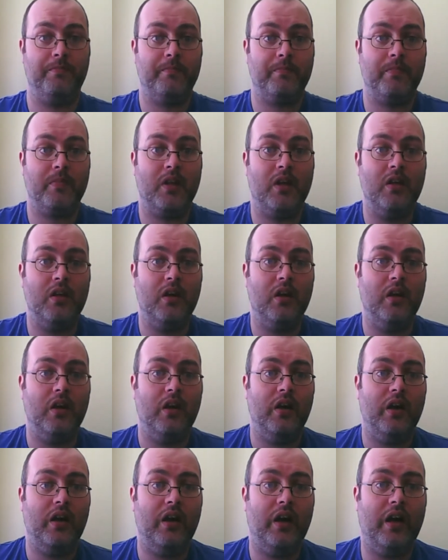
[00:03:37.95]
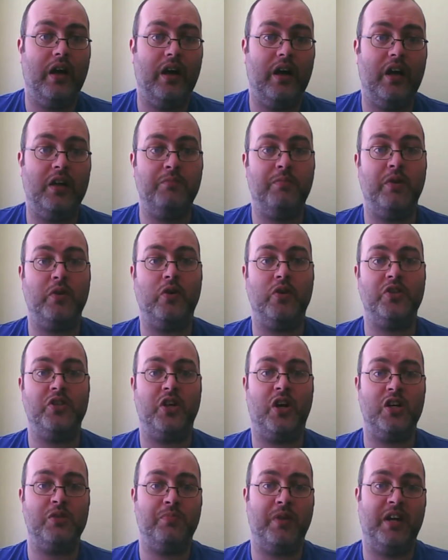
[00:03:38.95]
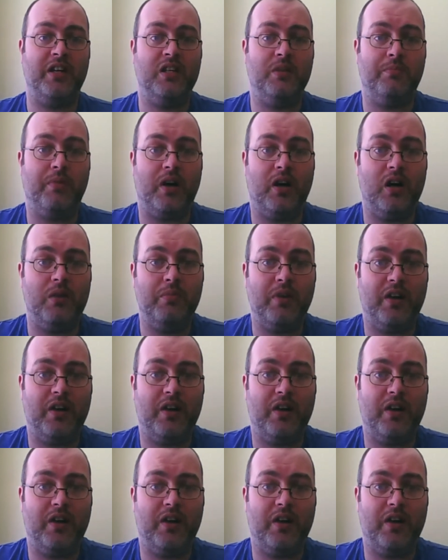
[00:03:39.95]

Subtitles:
It had been on charge behind the bar,